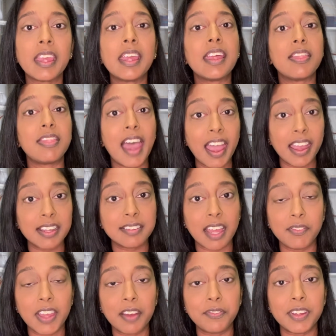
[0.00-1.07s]
That is
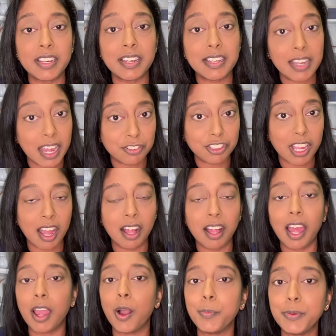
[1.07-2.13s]
IVF in a nutshell. I
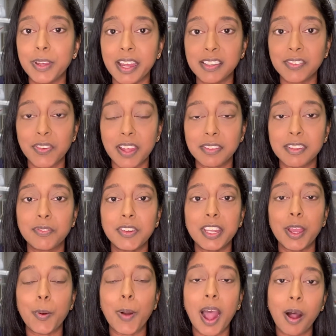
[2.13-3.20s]
hope you guys found this video
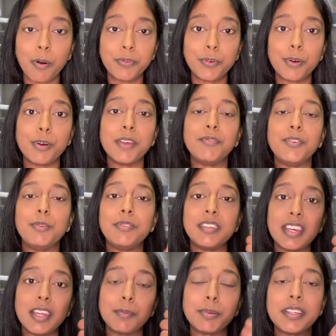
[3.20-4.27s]
helpful. If you did,
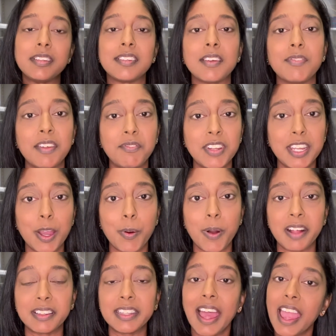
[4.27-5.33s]
please give the video a
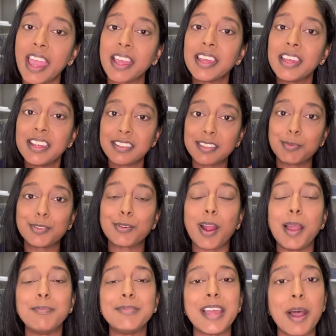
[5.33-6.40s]
like, subscribe
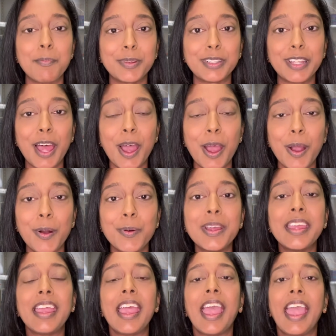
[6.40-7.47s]
down below,
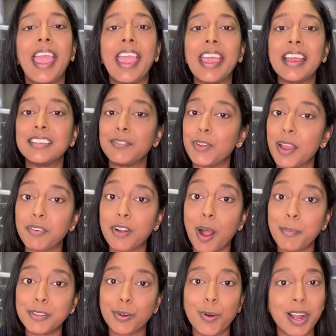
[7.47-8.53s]
and if you have comments or
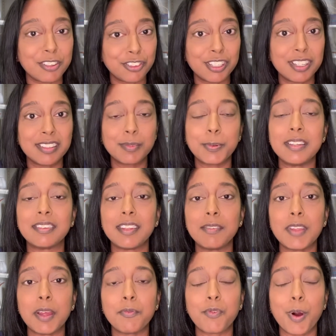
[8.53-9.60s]
questions, please leave them
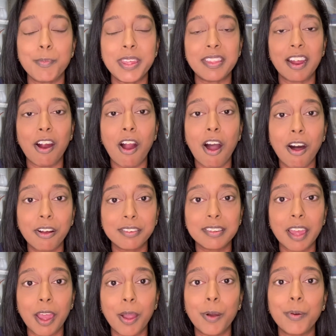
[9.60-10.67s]
for me there
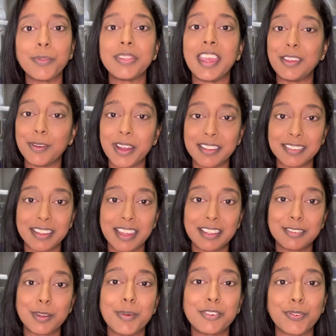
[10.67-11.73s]
also. Thank you guys again so
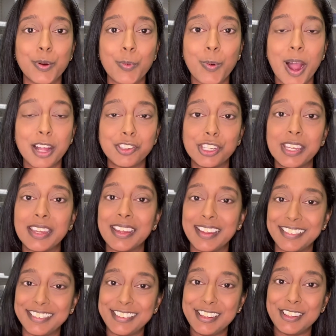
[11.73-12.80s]
much for watching and see
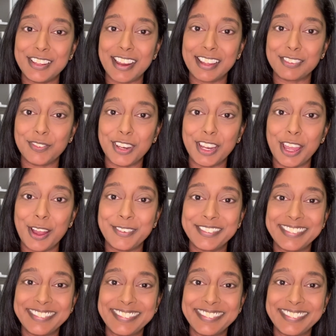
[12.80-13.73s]
you in the next video.